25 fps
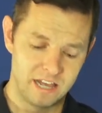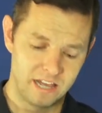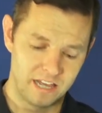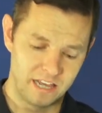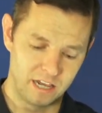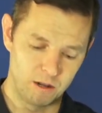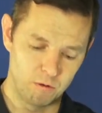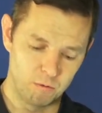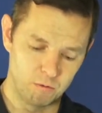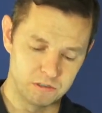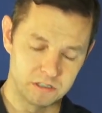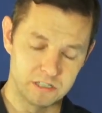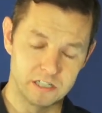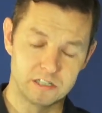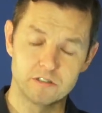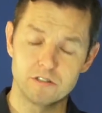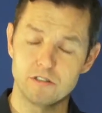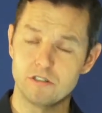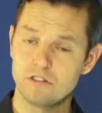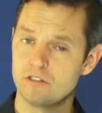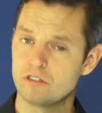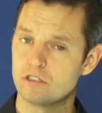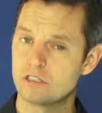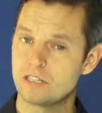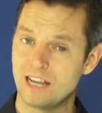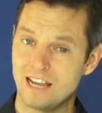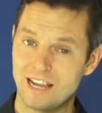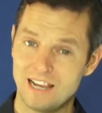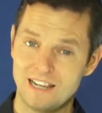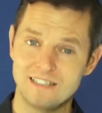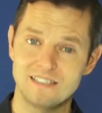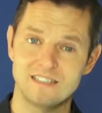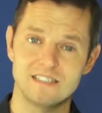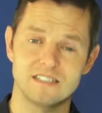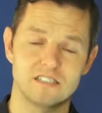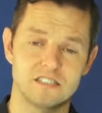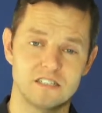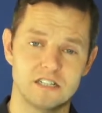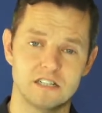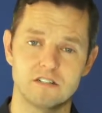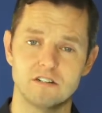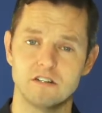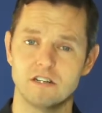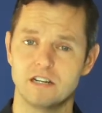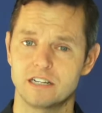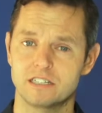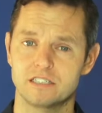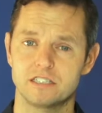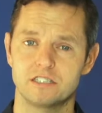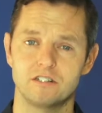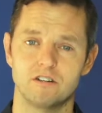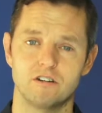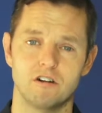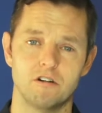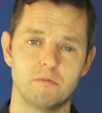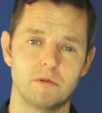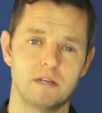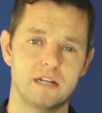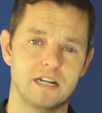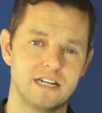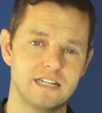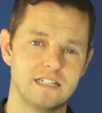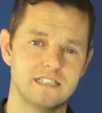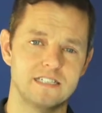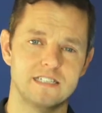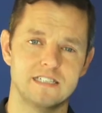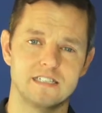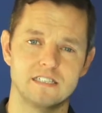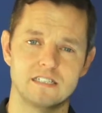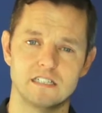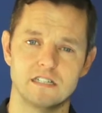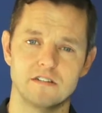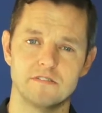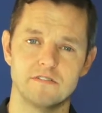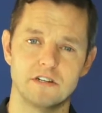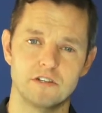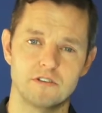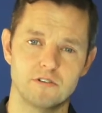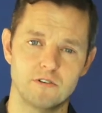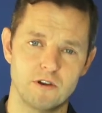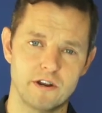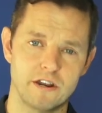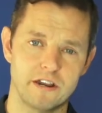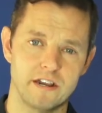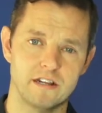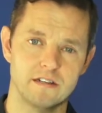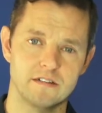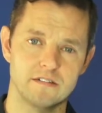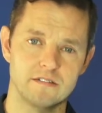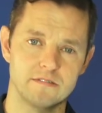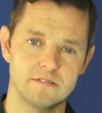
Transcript: It was introduced as the Single Action Army in 1873.